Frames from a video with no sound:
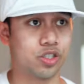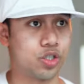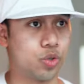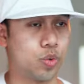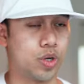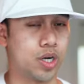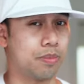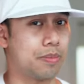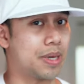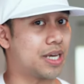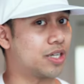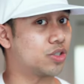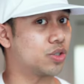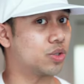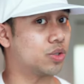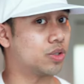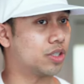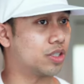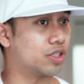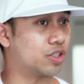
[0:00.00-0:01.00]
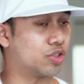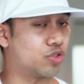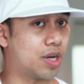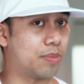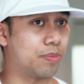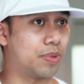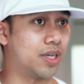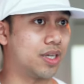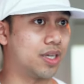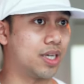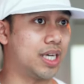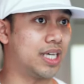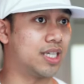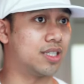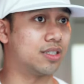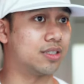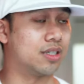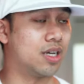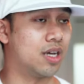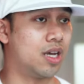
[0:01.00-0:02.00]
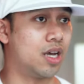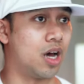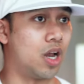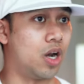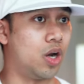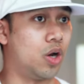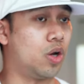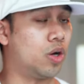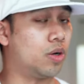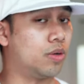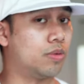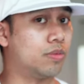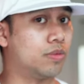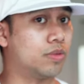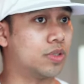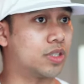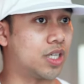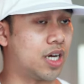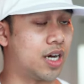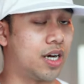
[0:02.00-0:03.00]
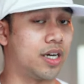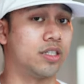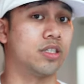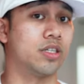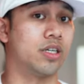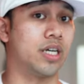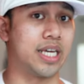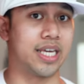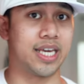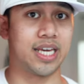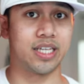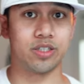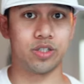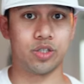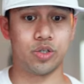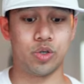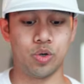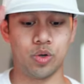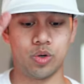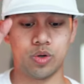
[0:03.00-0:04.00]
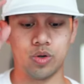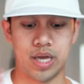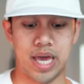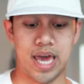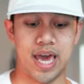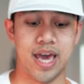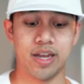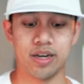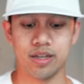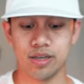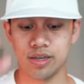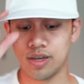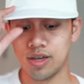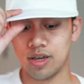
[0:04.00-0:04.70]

you want to make sure the strapping is a lot tighter against your head.